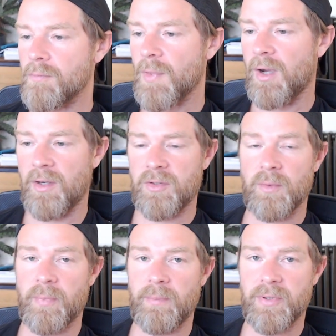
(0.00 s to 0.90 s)
I know some
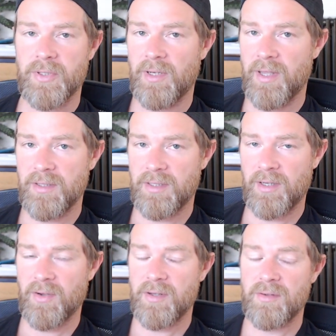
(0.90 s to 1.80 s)
people are still against
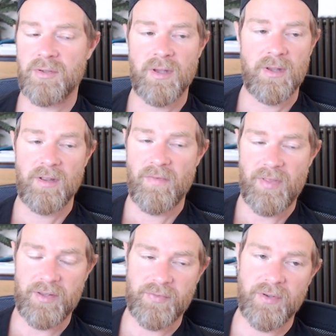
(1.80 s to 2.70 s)
AIOs.
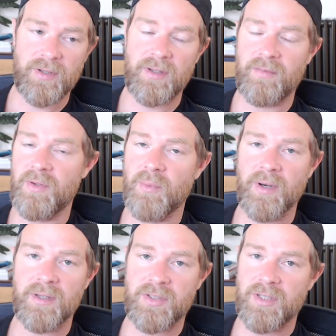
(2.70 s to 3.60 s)
That's fine. If you want
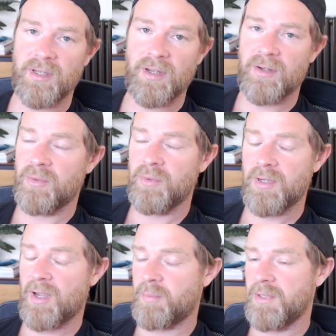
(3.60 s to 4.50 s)
to stay air-cooled,
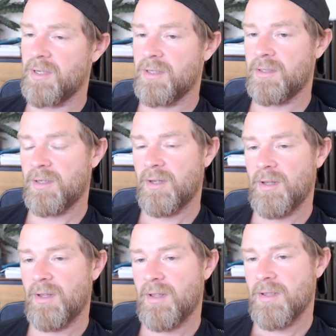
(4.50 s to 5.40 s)
happy days.
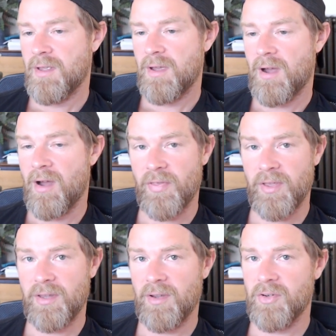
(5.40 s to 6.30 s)
I
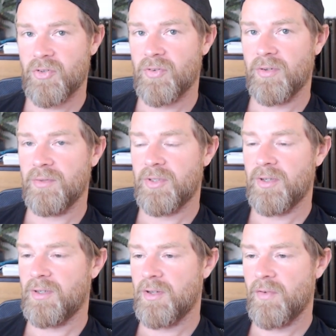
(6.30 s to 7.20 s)
think you're going to struggle,
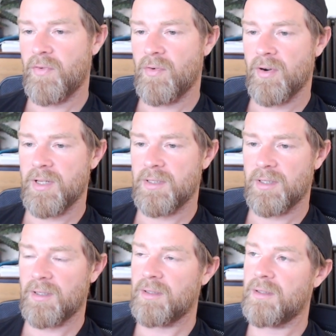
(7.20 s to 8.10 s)
certainly if you're on Intel.